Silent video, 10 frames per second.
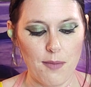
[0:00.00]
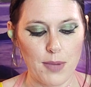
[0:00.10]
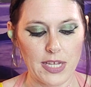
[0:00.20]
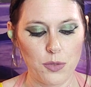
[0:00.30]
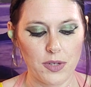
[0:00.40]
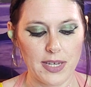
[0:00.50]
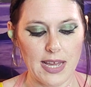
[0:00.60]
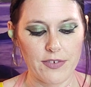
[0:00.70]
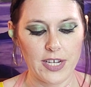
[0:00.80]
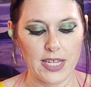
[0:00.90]
But you will
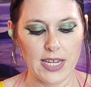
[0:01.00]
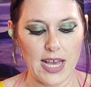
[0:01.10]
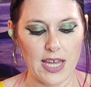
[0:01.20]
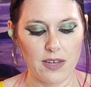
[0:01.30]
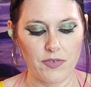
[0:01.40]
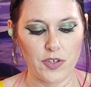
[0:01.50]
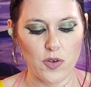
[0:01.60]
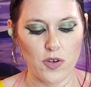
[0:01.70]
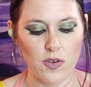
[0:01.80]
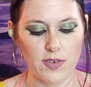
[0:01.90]
never get ahead if you
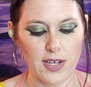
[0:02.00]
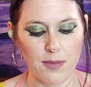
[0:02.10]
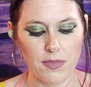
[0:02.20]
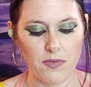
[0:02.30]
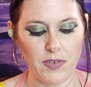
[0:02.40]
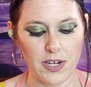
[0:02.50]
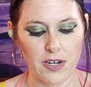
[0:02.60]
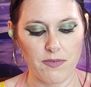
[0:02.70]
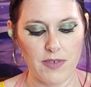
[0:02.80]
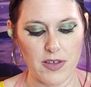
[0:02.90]
don't overcome the fear
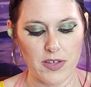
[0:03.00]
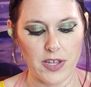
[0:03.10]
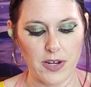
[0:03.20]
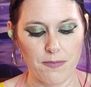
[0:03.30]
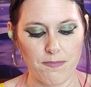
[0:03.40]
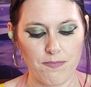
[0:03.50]
of failure.